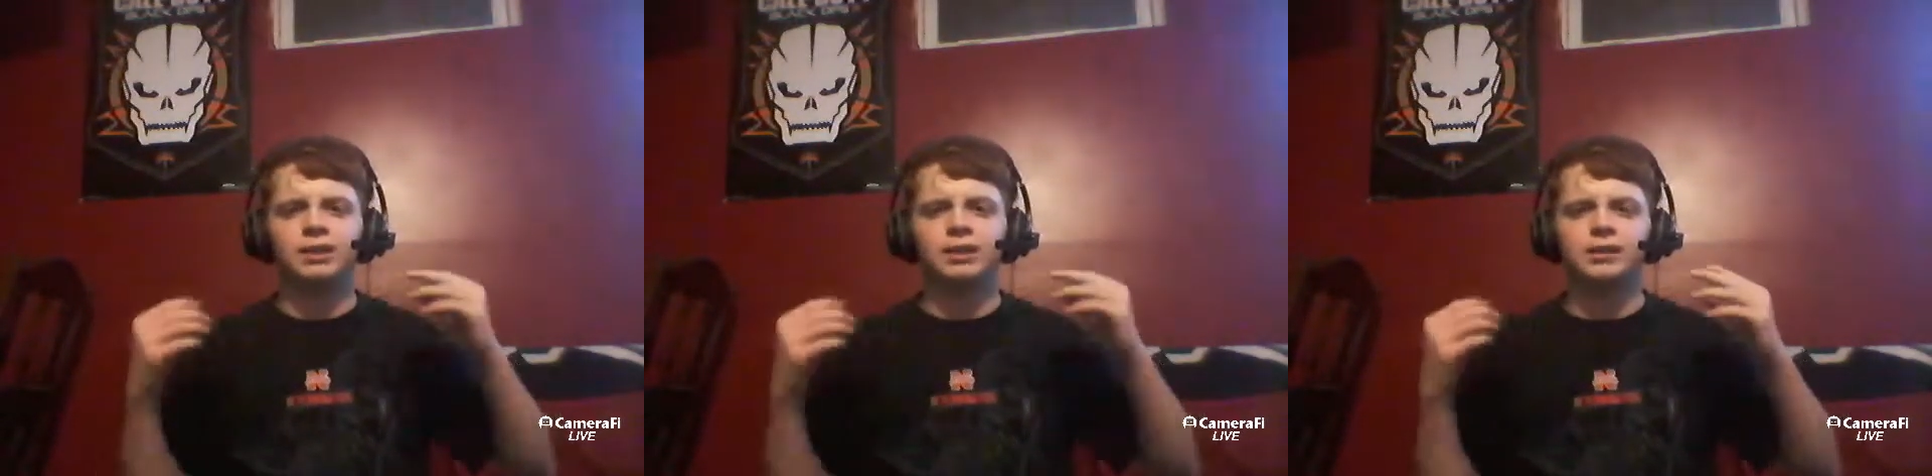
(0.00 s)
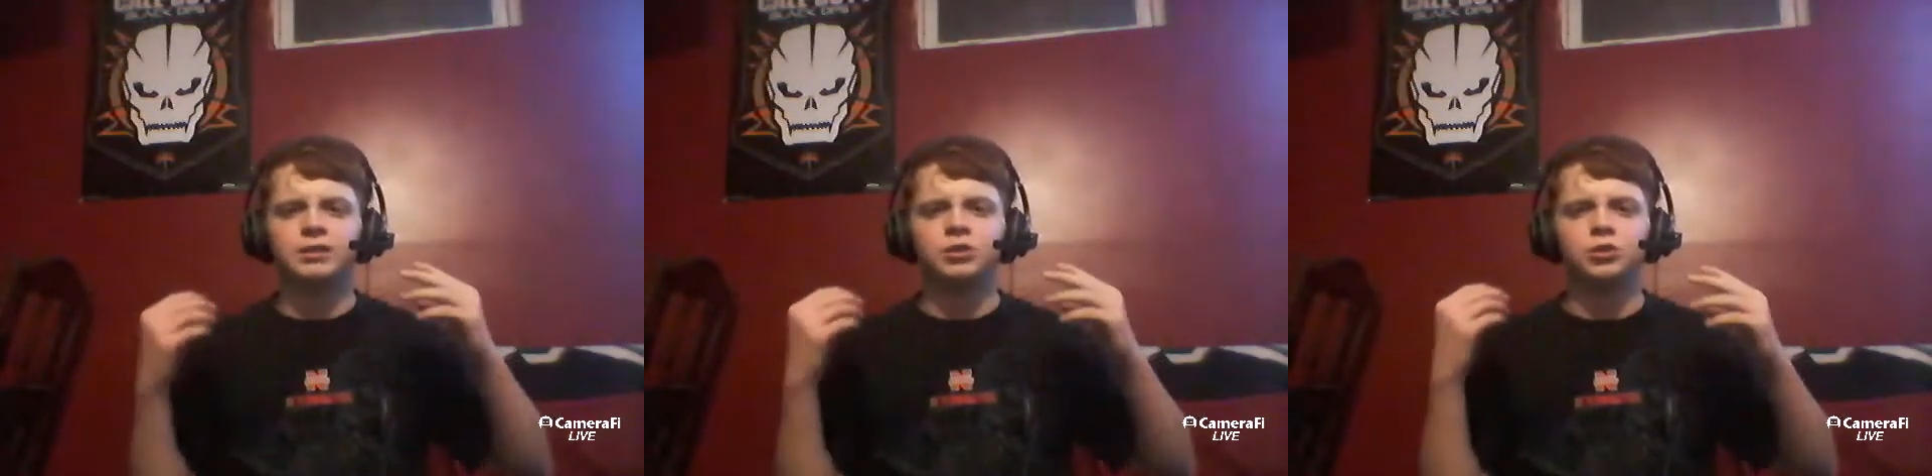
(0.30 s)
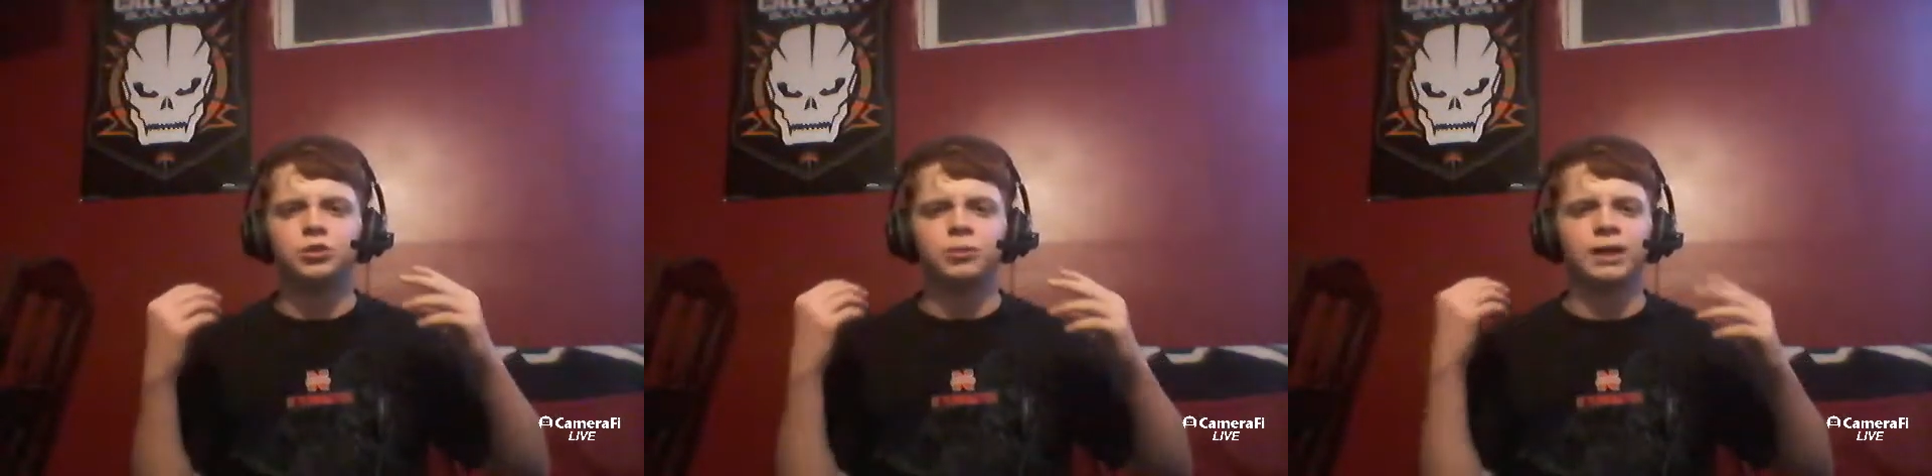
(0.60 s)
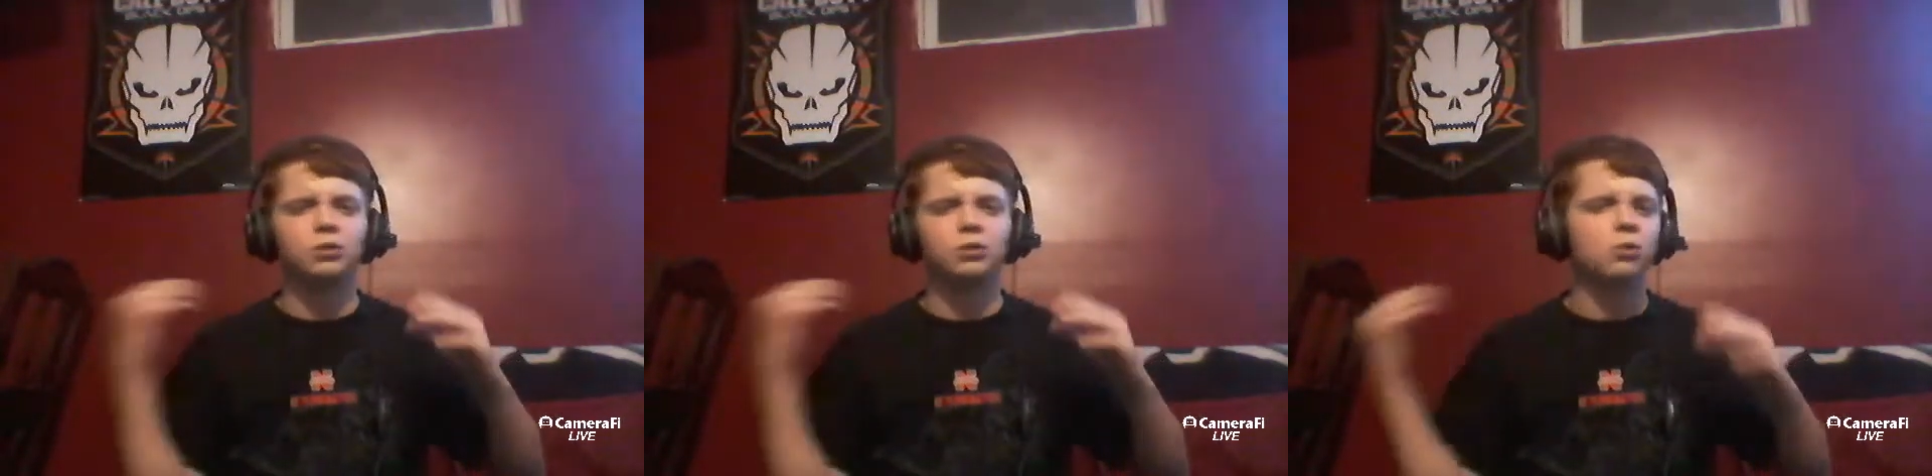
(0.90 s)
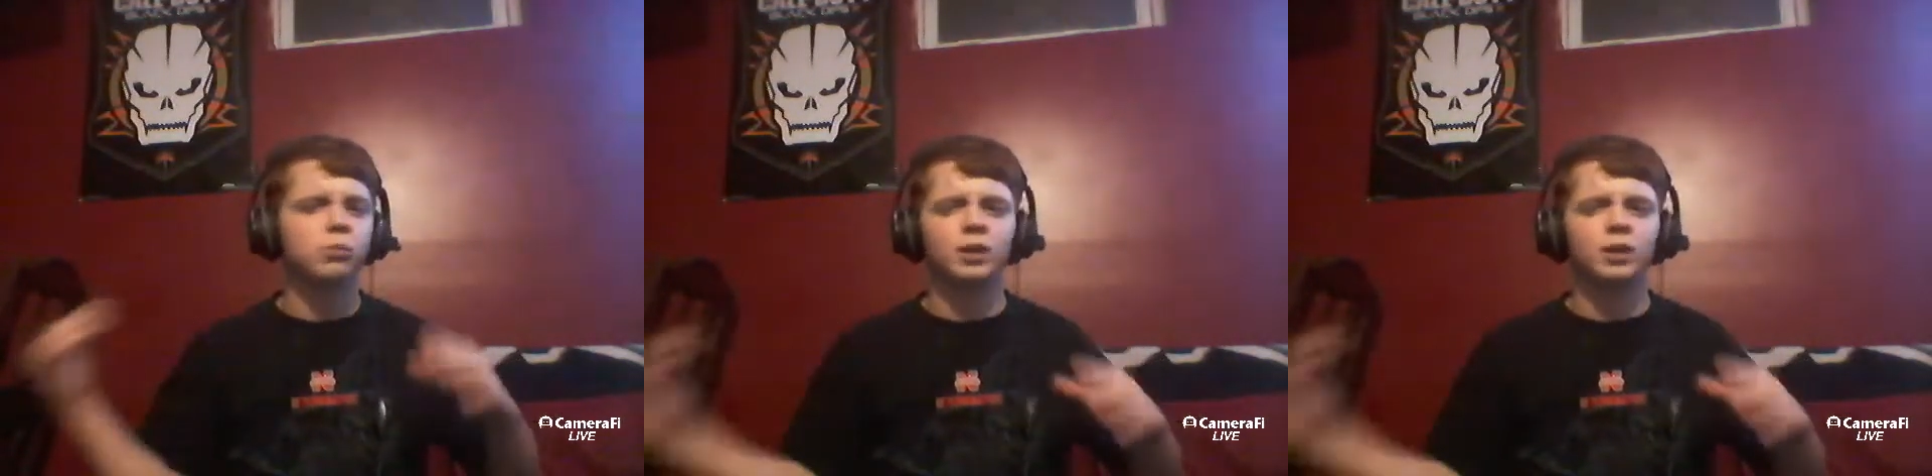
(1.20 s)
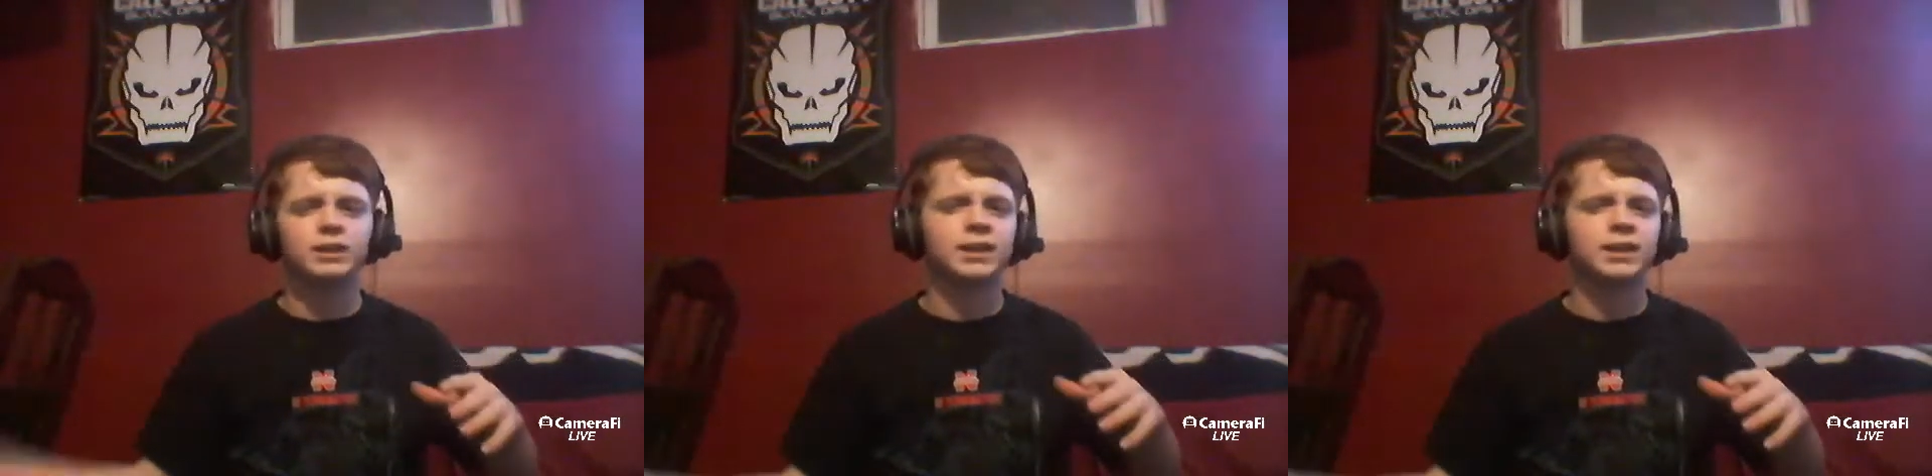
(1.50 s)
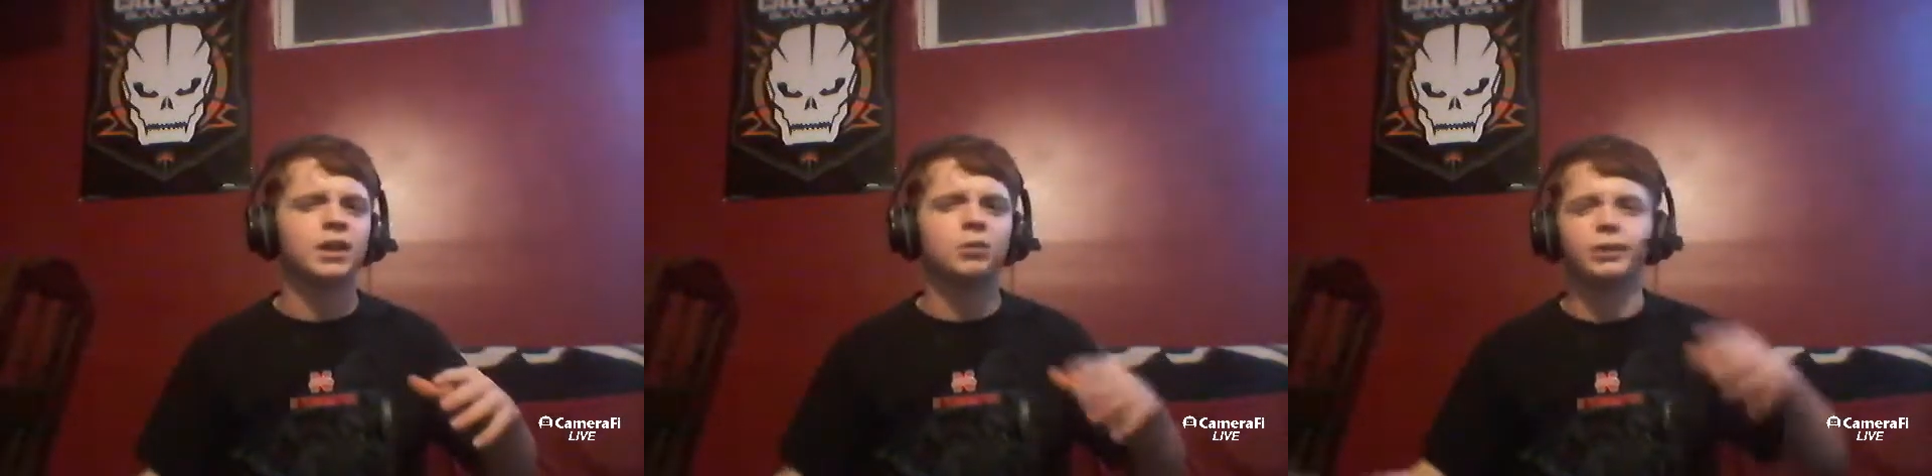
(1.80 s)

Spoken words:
into my Google Plus account,